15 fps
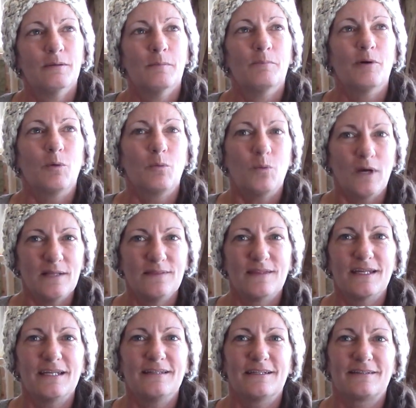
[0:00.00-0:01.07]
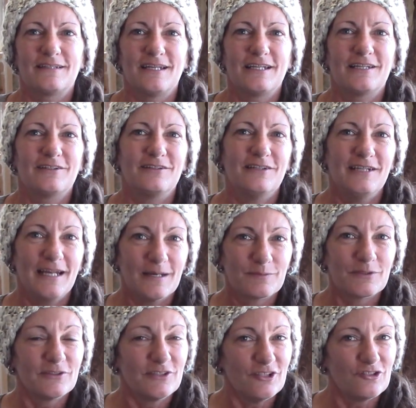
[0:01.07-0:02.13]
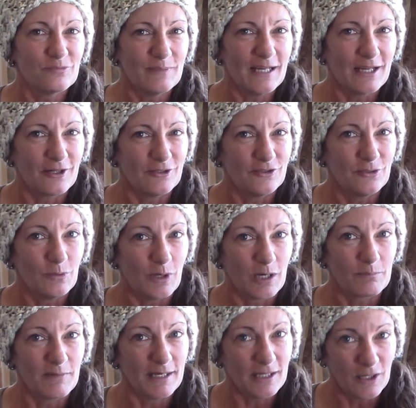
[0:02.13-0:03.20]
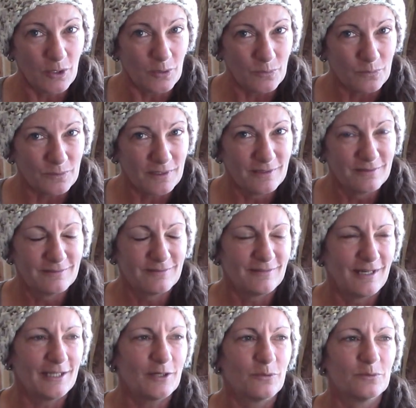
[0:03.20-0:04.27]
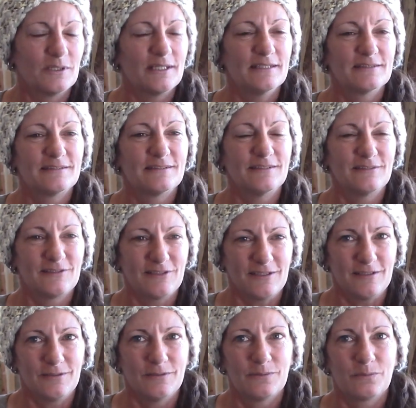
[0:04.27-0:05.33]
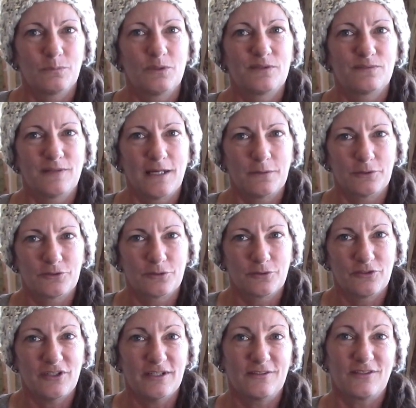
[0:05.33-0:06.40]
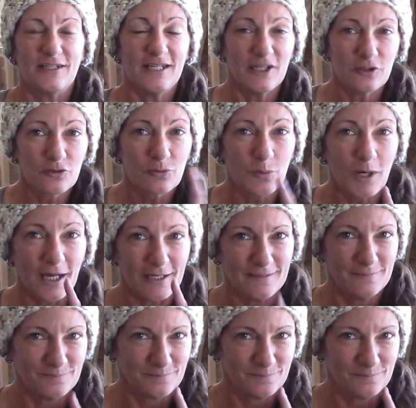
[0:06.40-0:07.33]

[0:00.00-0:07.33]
But one thing that they could never teach me how to do on my own, I only assisted, was flour tortillas. And here's why.